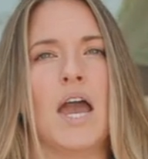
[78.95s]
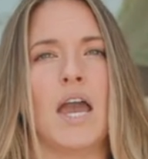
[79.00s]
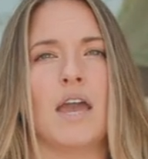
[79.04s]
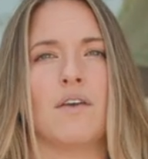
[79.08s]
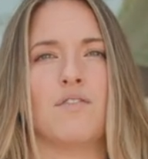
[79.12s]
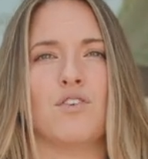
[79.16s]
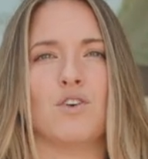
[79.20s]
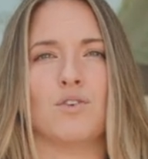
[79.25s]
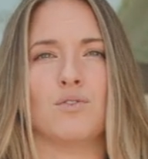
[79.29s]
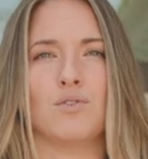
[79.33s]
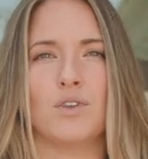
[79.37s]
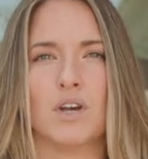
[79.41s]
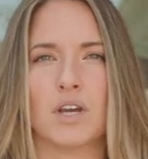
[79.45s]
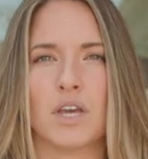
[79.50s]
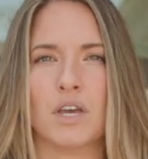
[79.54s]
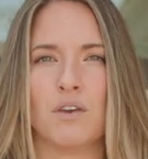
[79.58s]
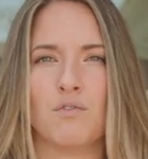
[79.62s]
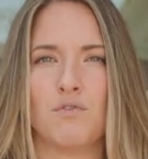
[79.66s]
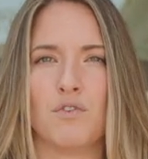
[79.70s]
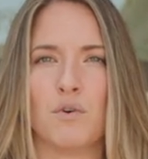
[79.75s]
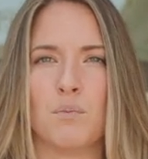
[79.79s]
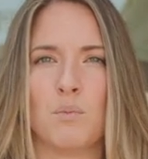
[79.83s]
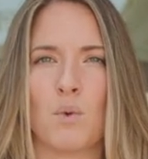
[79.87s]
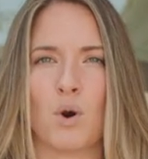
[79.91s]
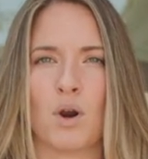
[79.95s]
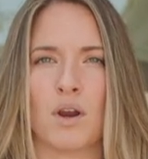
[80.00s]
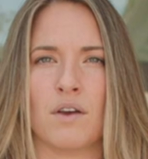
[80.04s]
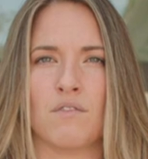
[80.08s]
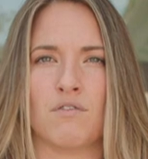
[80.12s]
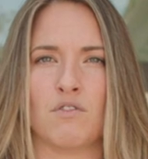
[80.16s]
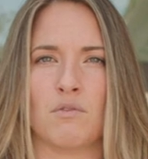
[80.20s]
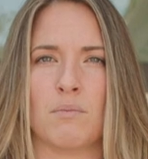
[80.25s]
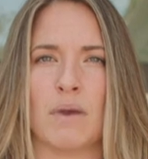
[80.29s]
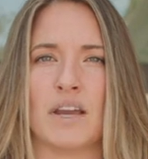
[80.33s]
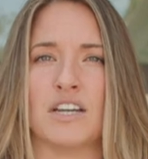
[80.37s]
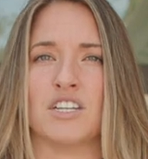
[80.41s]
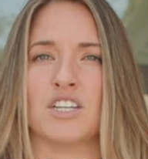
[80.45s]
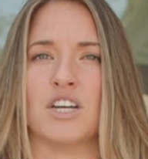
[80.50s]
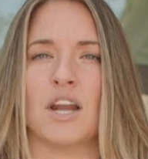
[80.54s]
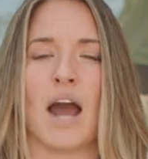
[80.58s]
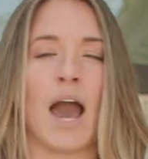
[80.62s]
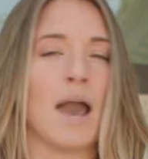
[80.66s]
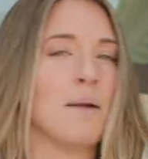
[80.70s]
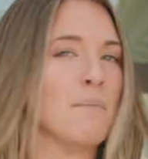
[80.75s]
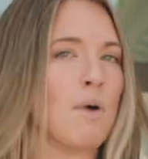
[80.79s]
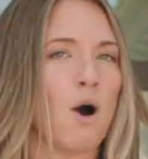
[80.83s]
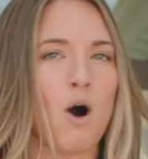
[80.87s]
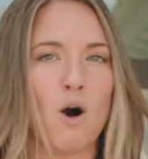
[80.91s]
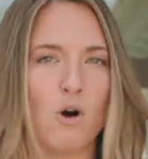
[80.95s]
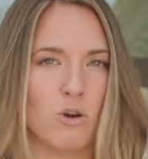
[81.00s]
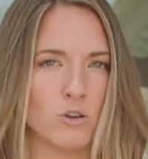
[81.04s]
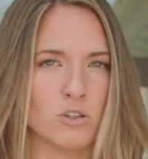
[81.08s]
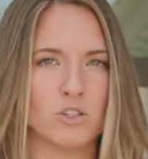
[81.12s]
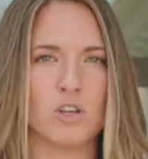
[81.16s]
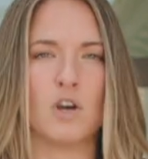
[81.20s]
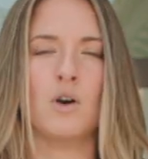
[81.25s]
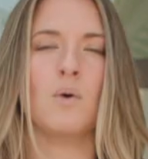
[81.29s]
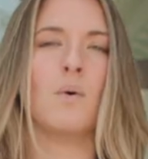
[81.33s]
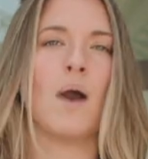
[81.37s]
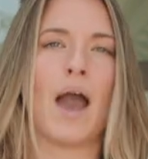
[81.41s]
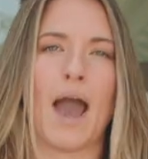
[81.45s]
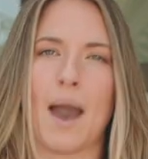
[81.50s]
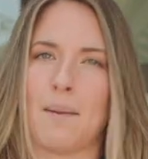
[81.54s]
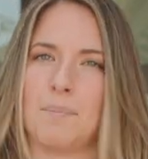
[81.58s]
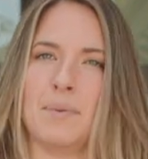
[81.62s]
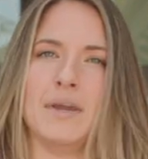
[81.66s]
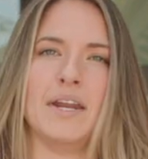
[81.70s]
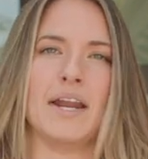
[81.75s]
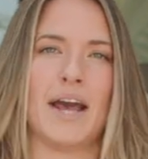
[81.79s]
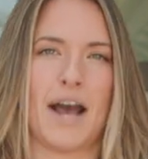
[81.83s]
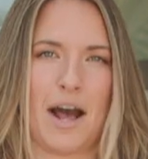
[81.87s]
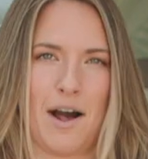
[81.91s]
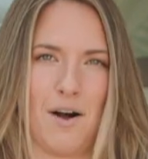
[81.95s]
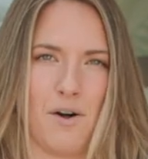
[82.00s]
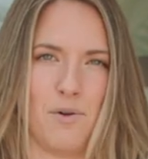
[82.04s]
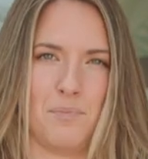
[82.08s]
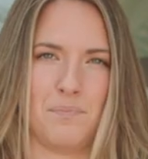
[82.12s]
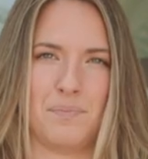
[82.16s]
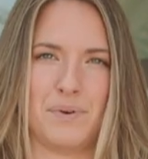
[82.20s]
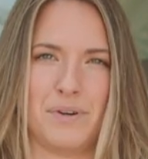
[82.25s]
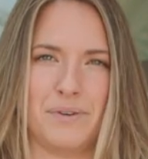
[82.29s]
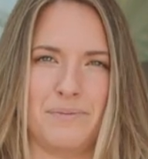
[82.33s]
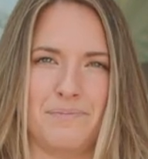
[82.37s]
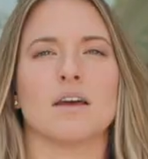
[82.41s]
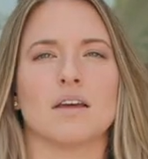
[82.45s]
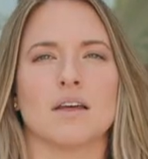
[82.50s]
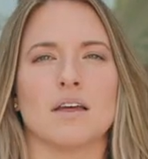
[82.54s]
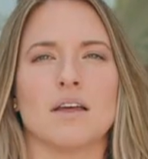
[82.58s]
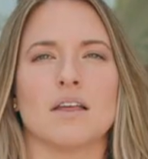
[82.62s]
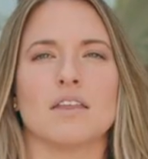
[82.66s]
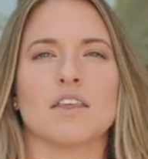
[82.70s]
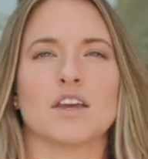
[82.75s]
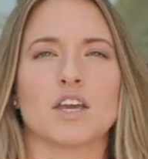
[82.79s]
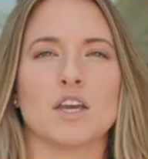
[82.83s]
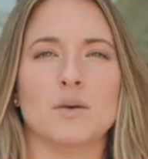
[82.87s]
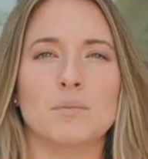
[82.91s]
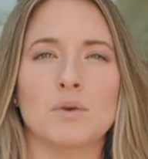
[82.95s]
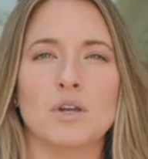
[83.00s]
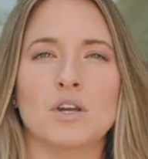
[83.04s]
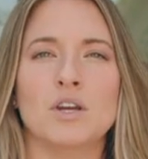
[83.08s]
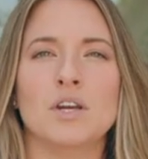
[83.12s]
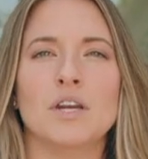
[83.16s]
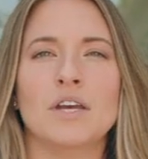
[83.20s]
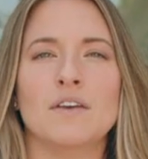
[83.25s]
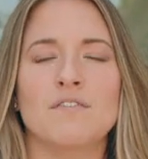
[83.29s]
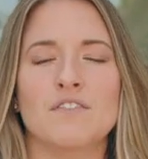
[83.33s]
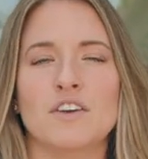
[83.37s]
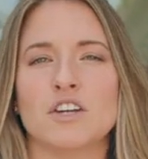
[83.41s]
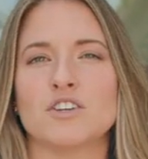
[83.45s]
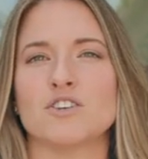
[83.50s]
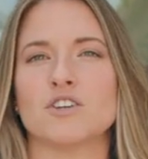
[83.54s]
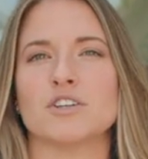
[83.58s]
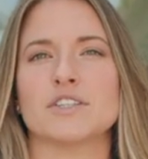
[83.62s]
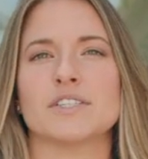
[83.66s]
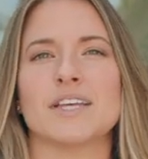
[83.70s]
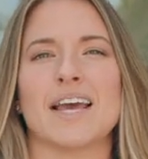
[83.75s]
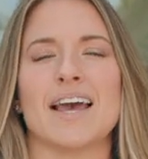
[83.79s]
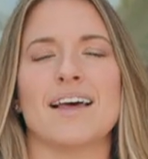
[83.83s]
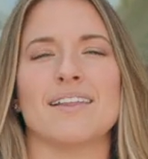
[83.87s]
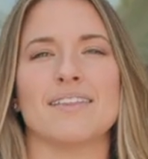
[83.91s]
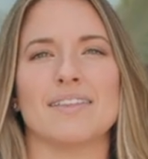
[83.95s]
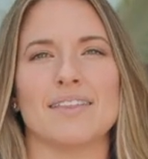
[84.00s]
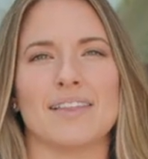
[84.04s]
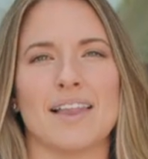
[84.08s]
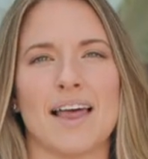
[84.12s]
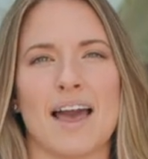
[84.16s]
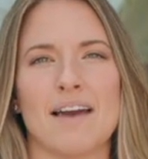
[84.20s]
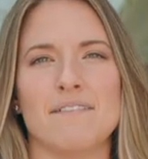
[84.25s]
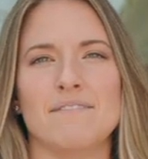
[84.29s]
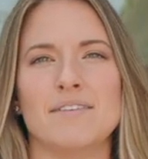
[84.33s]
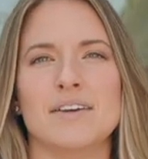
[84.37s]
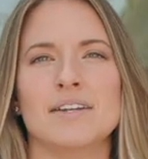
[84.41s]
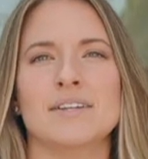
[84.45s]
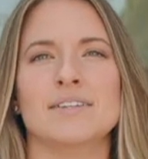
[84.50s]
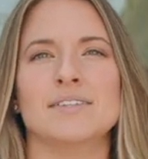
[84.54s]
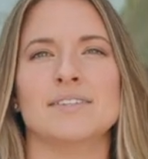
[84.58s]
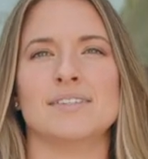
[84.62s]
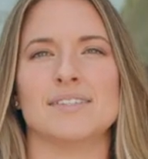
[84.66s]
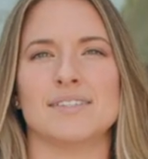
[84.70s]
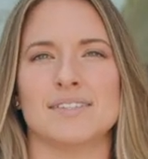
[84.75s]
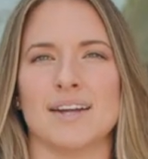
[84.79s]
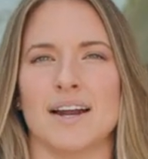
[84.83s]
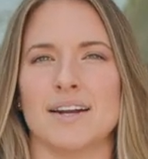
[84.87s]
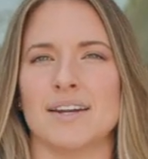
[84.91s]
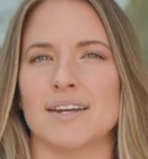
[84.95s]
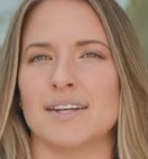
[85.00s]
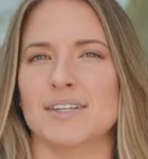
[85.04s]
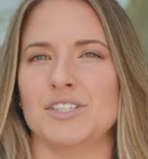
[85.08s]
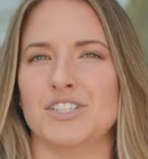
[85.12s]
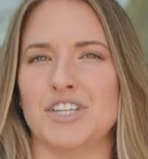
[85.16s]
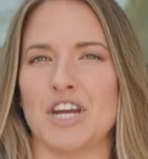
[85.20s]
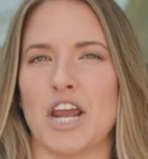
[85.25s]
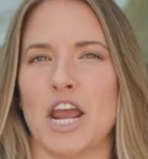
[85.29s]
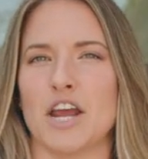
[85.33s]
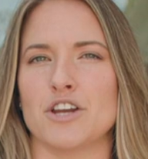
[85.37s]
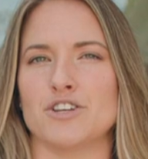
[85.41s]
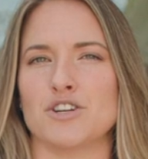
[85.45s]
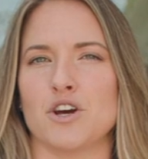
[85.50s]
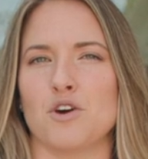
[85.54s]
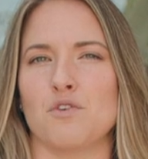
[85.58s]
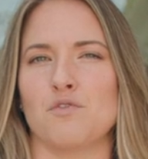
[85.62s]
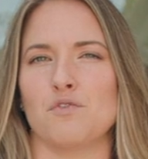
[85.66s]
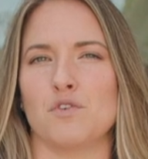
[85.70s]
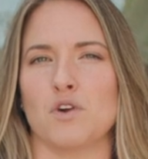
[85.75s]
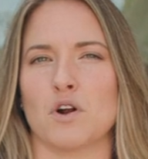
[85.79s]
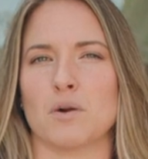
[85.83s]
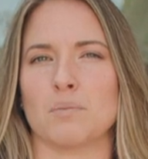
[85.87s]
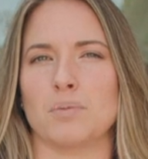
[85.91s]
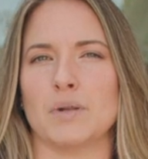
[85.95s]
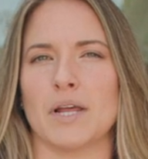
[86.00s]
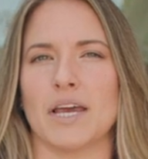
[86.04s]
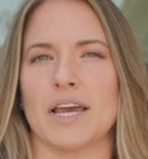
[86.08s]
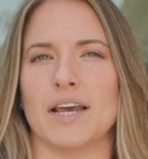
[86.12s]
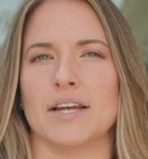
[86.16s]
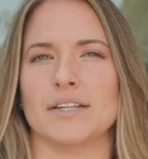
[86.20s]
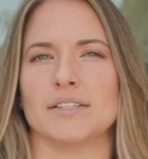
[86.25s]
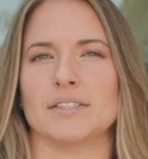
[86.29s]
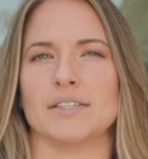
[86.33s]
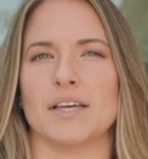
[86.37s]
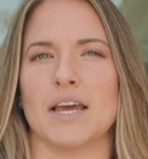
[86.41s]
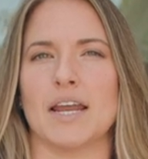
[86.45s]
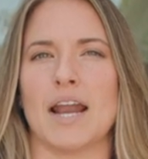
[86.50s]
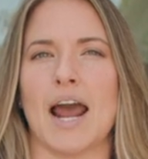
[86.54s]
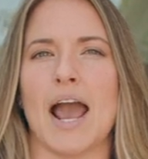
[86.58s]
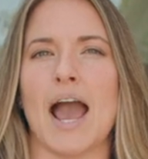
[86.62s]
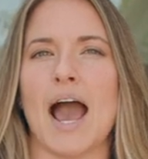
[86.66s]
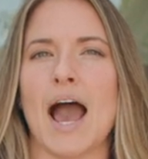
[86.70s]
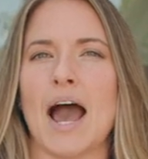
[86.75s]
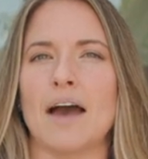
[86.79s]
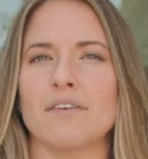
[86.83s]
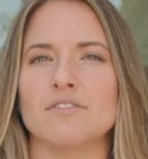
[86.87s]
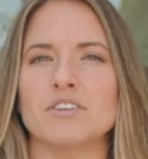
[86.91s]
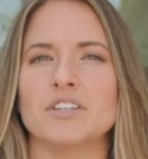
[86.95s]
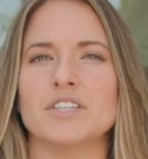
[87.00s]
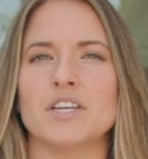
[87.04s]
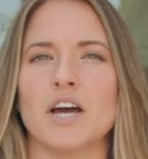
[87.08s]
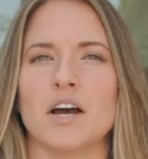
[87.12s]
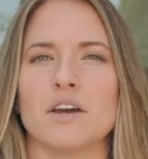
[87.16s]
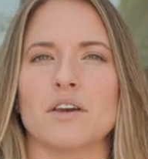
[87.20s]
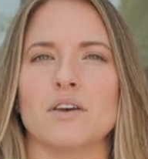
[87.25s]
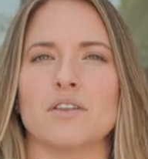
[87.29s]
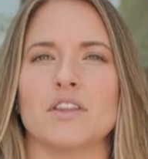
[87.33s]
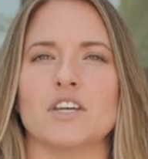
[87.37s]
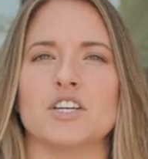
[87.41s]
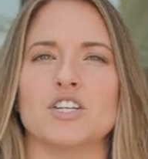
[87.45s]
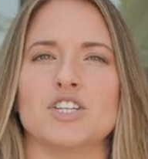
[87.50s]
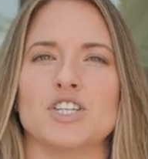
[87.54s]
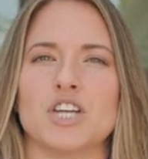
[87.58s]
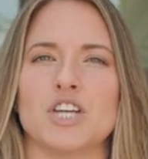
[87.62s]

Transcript: If you're looking for more information, I'm also happy to help. The community features 11 stunning GHO floor plans, and I have to tell you that